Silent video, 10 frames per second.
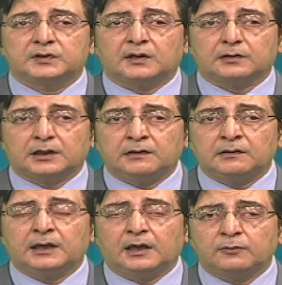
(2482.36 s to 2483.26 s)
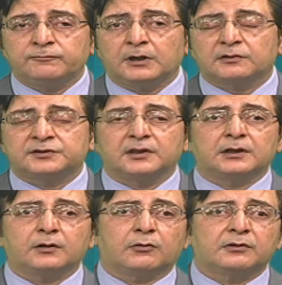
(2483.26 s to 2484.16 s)
that in the end we are
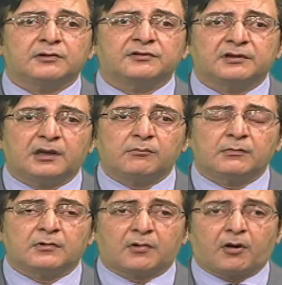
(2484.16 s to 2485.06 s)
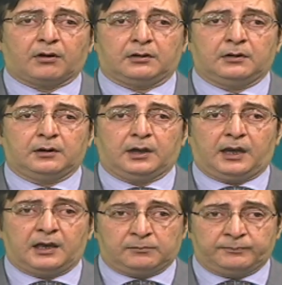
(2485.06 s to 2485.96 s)
sitting on the same rock,
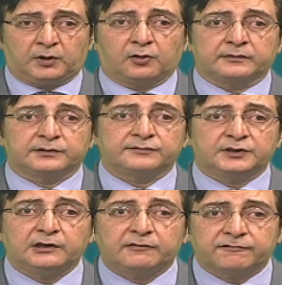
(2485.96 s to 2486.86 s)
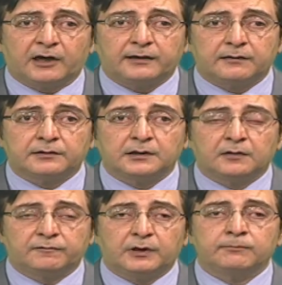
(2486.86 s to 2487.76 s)
and because of these fights
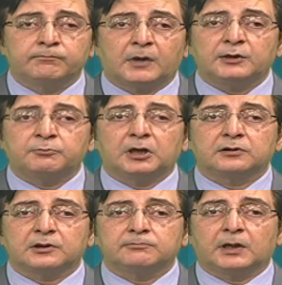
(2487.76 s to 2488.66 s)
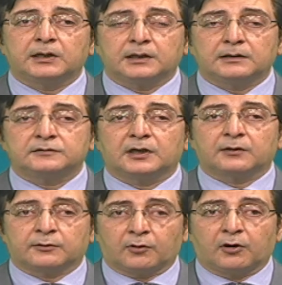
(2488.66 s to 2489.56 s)
we might be undermining
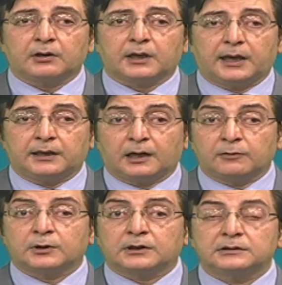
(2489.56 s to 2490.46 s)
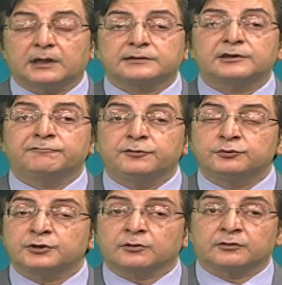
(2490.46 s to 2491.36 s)
that rock and our collective
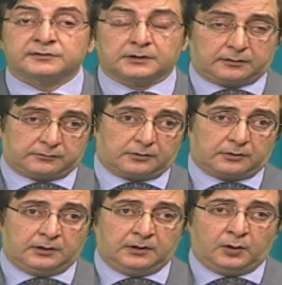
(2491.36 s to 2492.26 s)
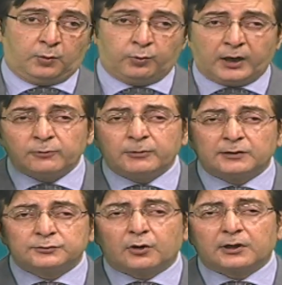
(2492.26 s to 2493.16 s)
future on that rock. While we
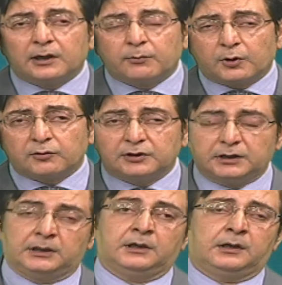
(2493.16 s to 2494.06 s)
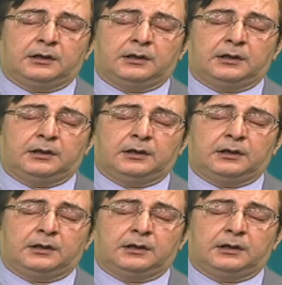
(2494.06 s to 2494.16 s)
are talking about the